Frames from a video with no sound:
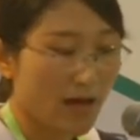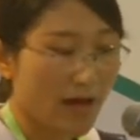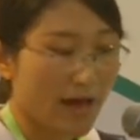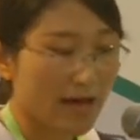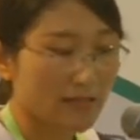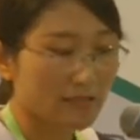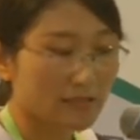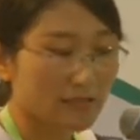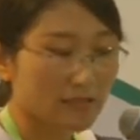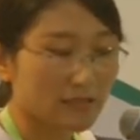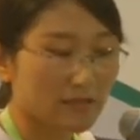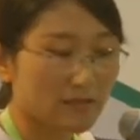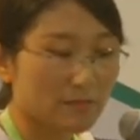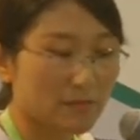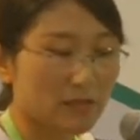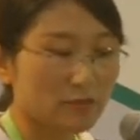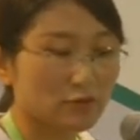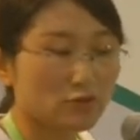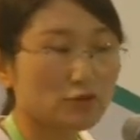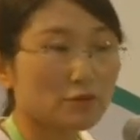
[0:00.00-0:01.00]
and
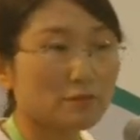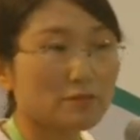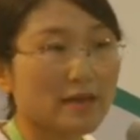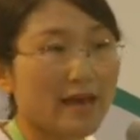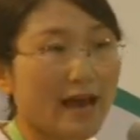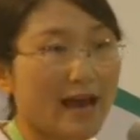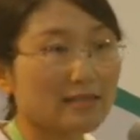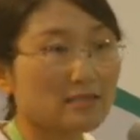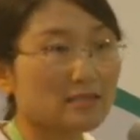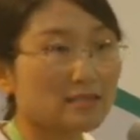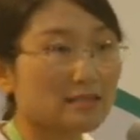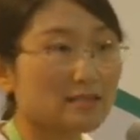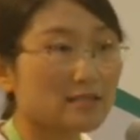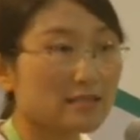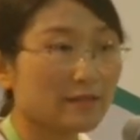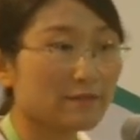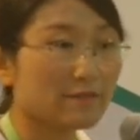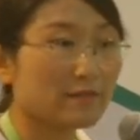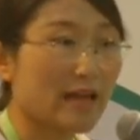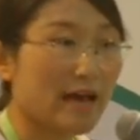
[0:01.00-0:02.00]
determined to be at a
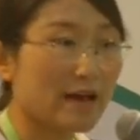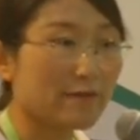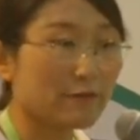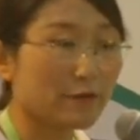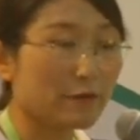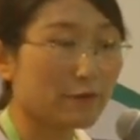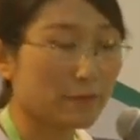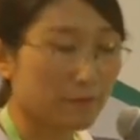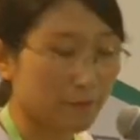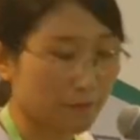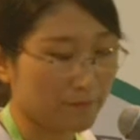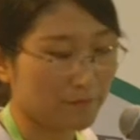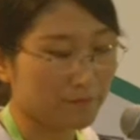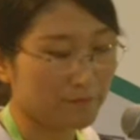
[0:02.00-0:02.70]
safe level.